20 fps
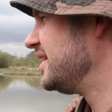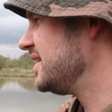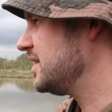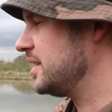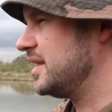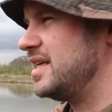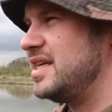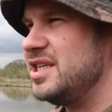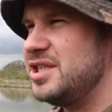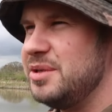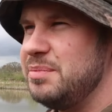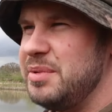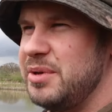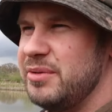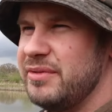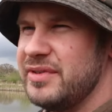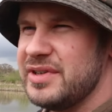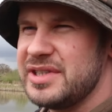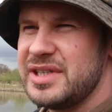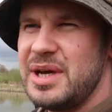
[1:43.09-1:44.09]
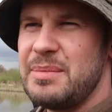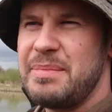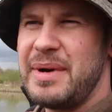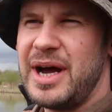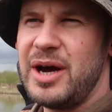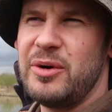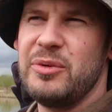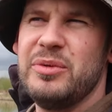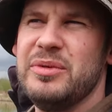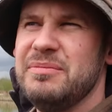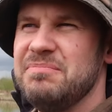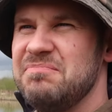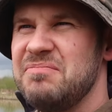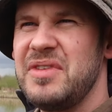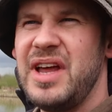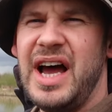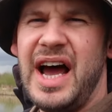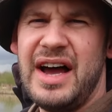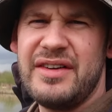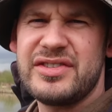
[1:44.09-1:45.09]
So he should be with us about
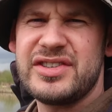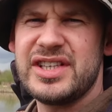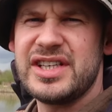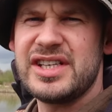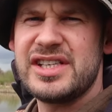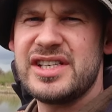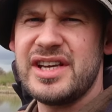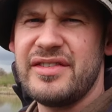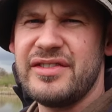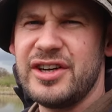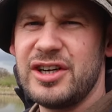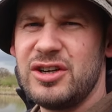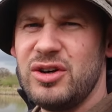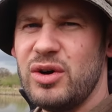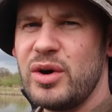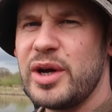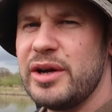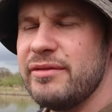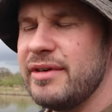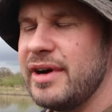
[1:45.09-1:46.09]
half six, seven o'clock, he